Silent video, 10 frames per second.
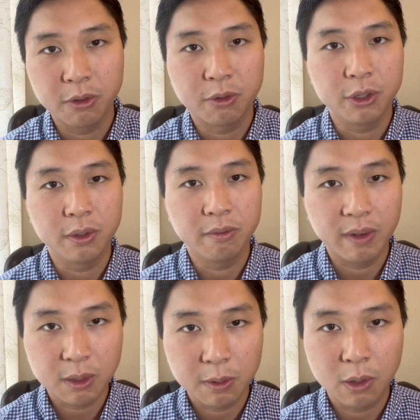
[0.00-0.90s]
for your
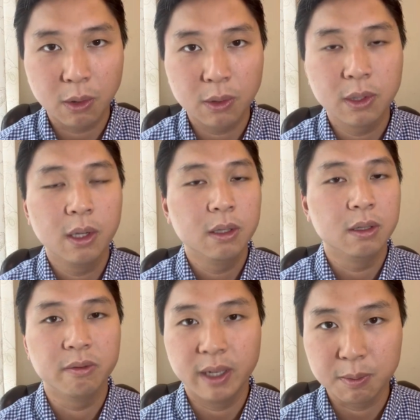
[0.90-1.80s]
investment goals, your
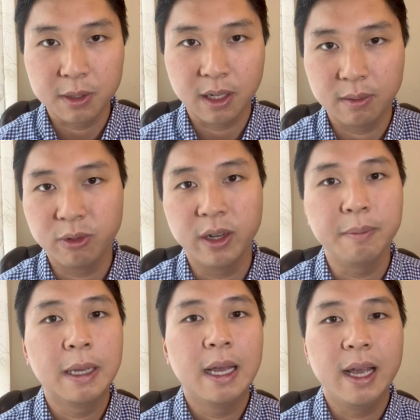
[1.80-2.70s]
investment time frame,
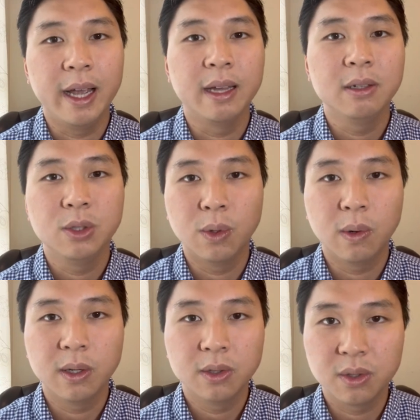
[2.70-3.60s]
and
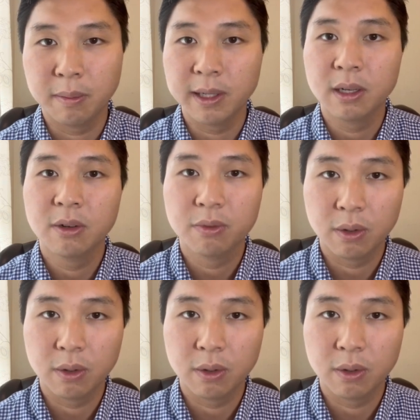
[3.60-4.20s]
your stomach for